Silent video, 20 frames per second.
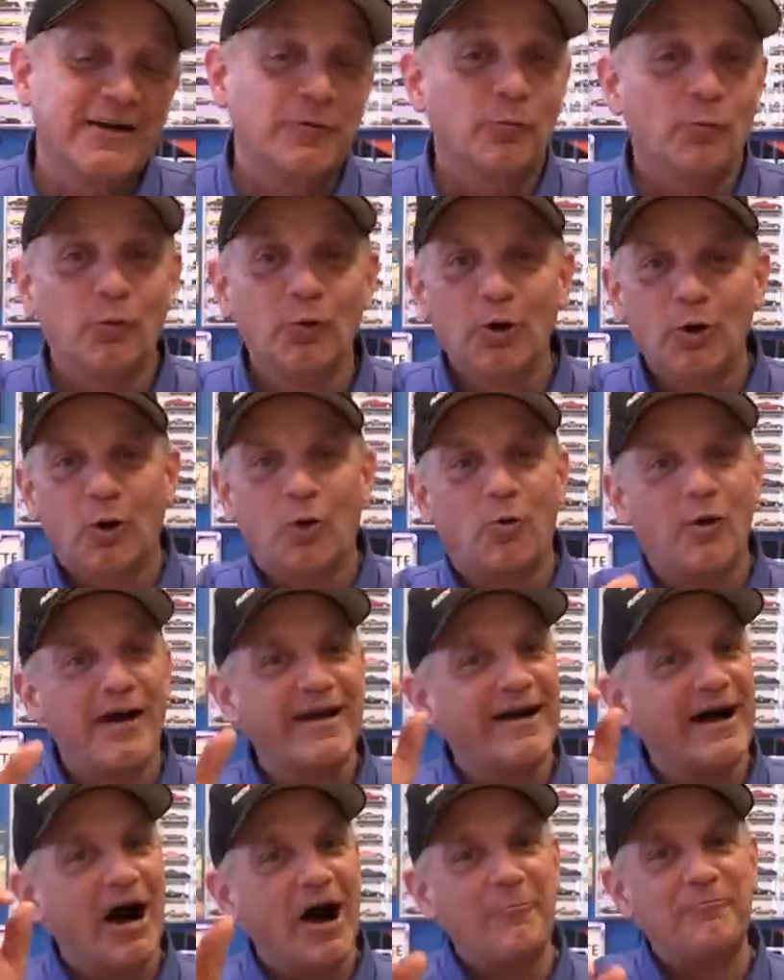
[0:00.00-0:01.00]
And real
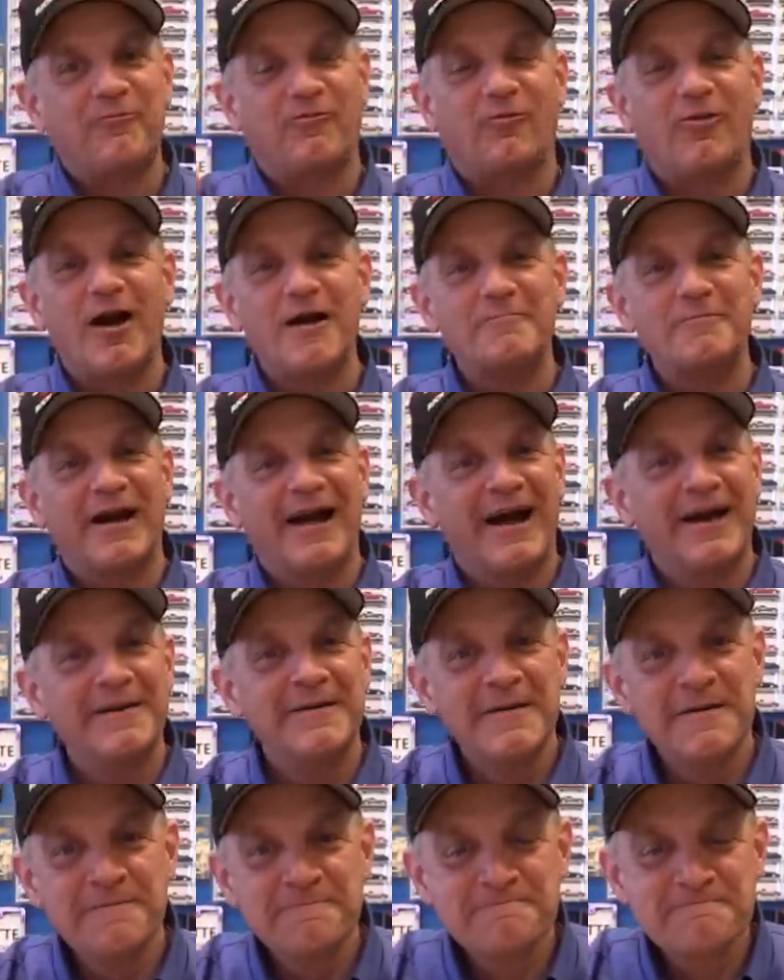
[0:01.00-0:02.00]
quick up front, man,